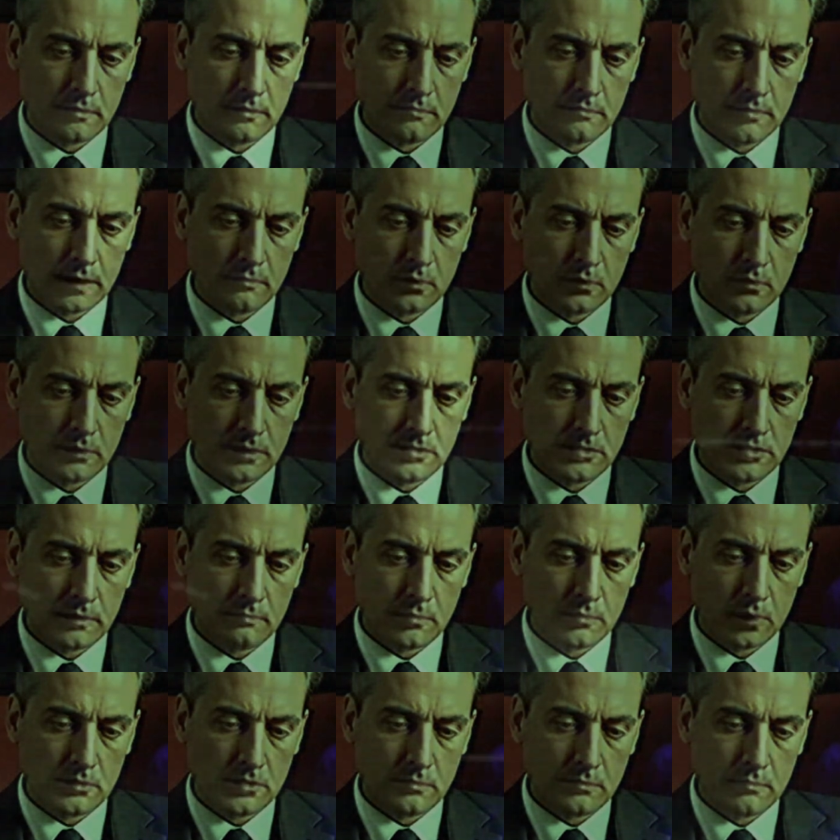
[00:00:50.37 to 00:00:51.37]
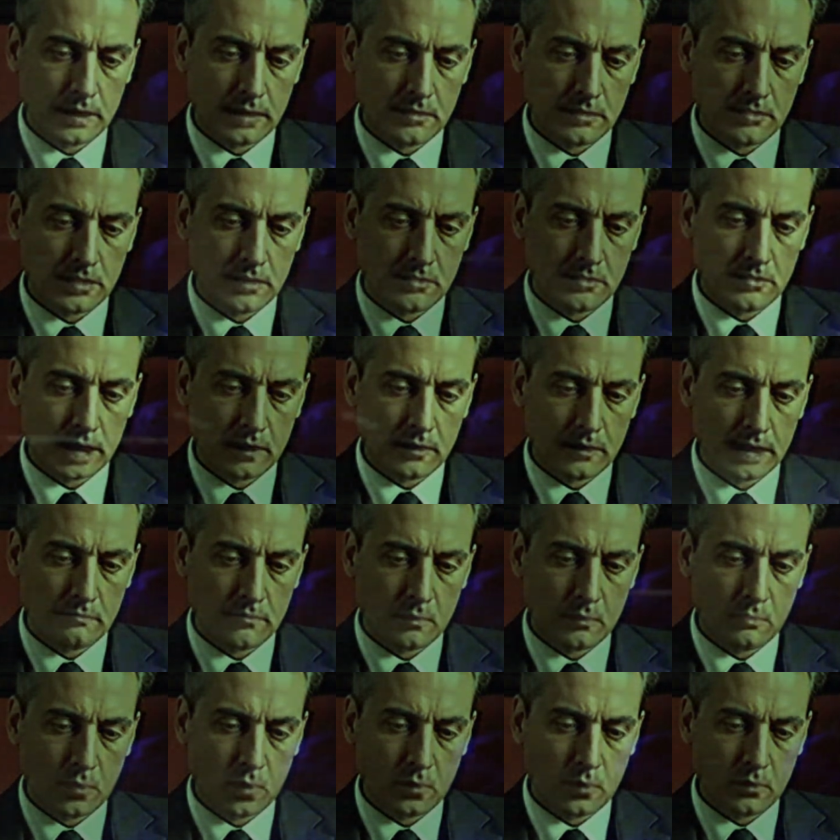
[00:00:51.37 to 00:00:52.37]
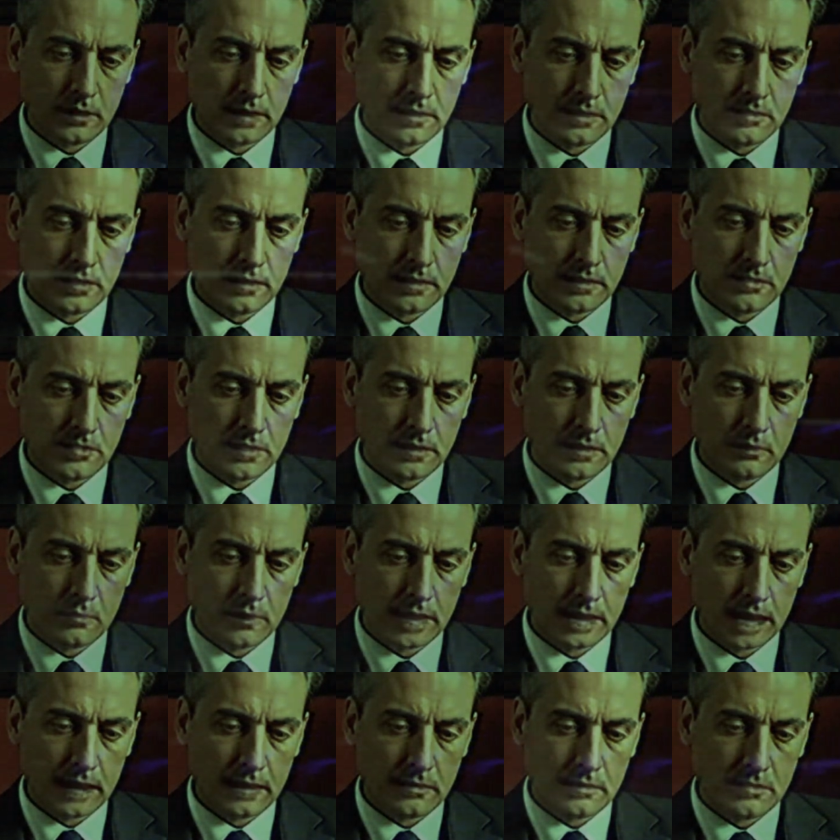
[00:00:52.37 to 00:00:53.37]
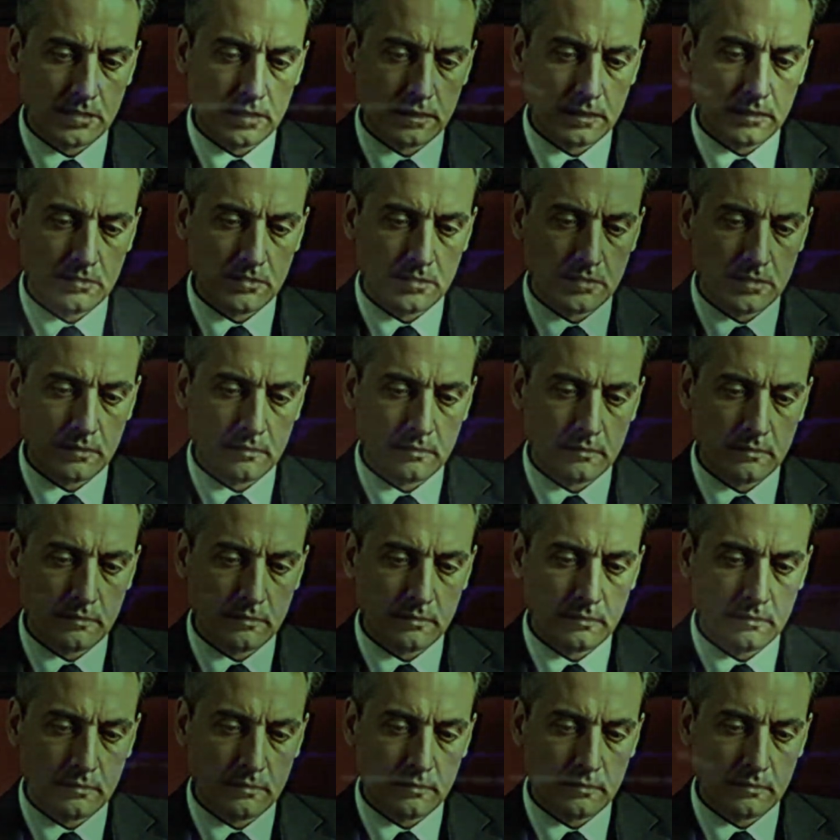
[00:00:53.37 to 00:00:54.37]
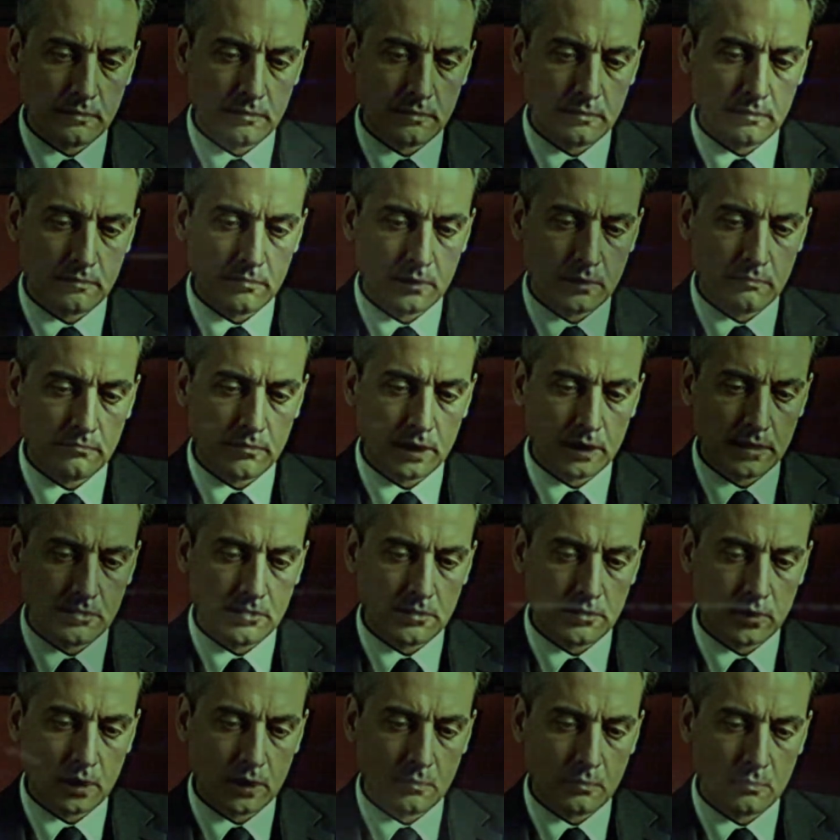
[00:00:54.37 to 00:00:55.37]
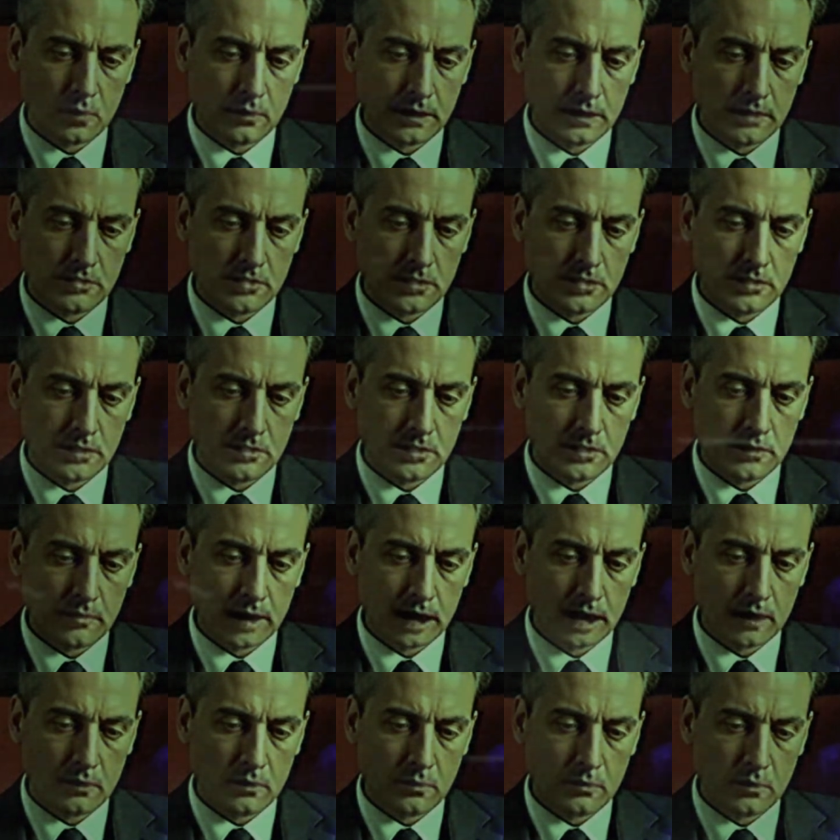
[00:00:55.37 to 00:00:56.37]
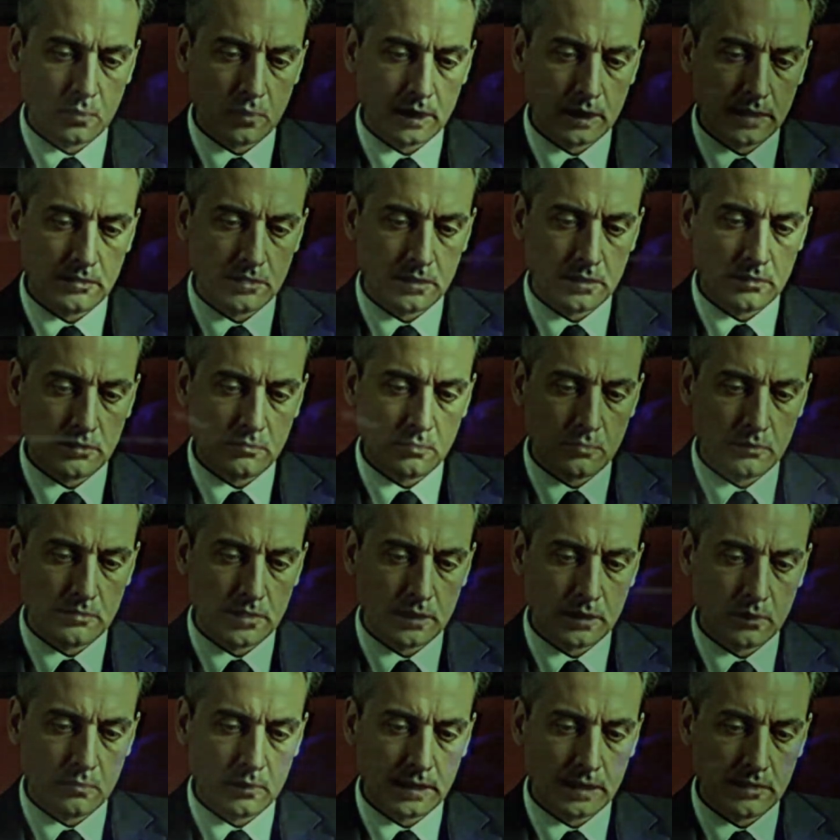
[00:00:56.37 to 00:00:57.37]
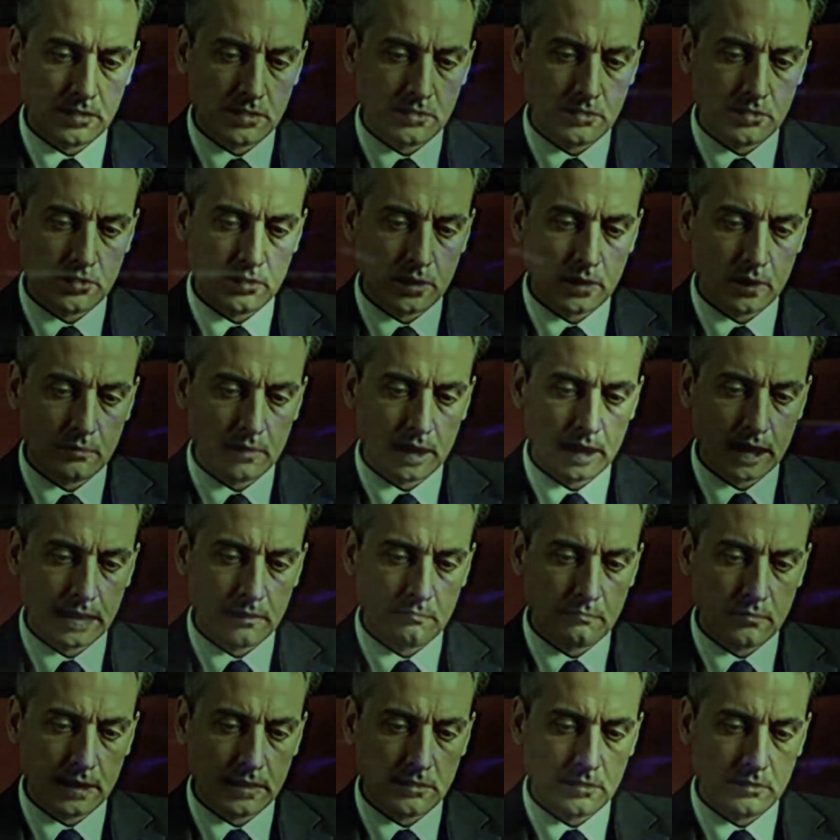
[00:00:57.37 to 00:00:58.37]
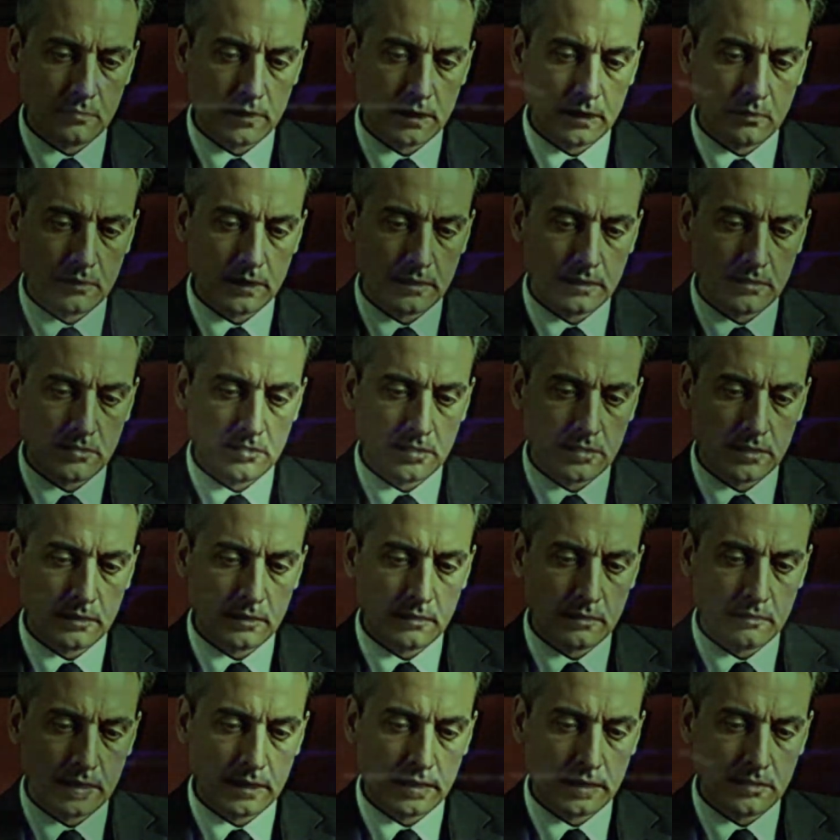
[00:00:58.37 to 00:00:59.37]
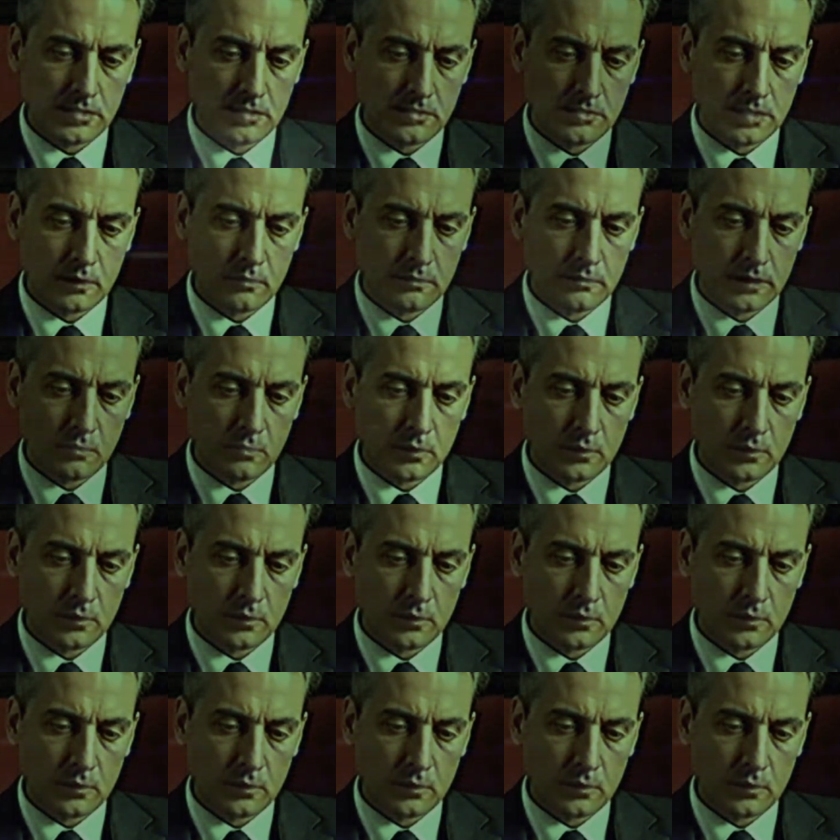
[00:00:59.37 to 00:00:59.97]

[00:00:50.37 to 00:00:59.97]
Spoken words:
Memories and possibilities are ever more hideous than realities. The first horrible incident of our acquaintance was the greatest shock I ever experienced, and it is only